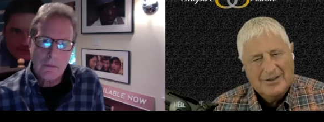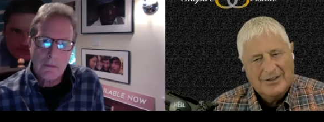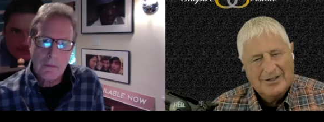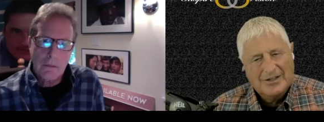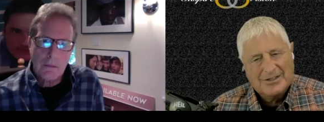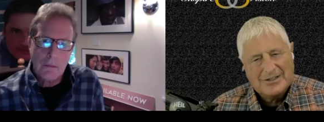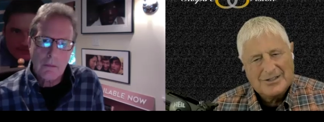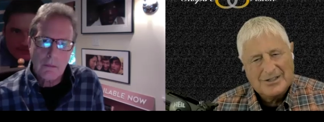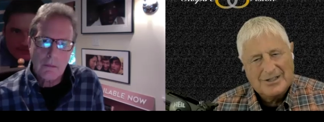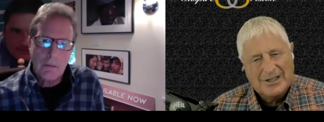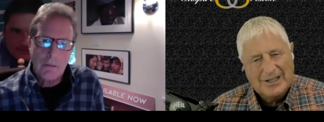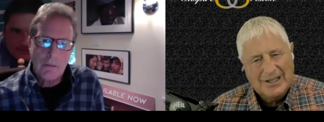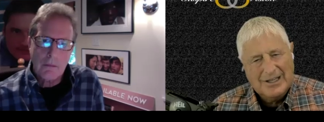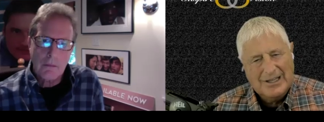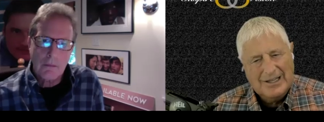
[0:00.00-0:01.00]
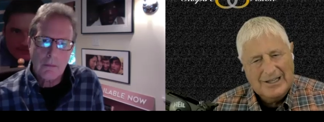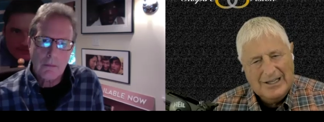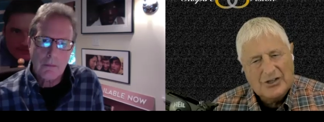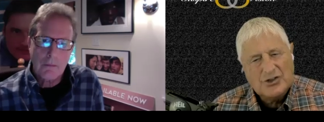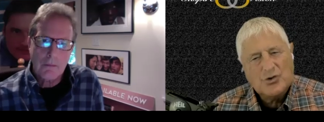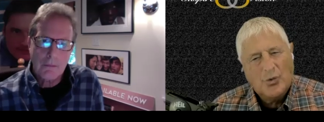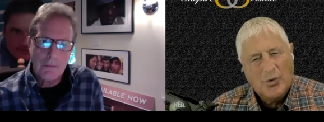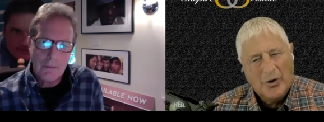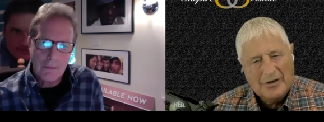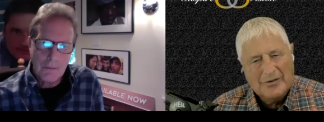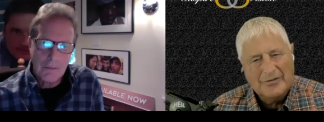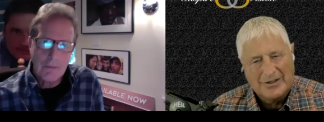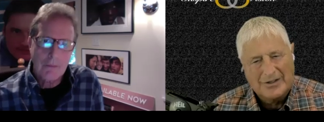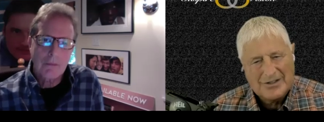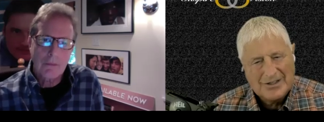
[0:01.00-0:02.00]
Speaker 1: that is in each one of
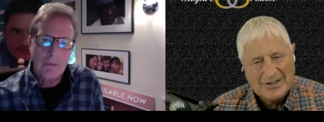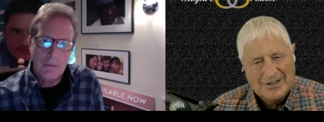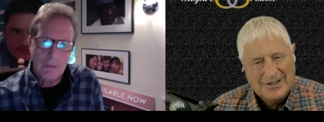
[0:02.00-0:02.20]
us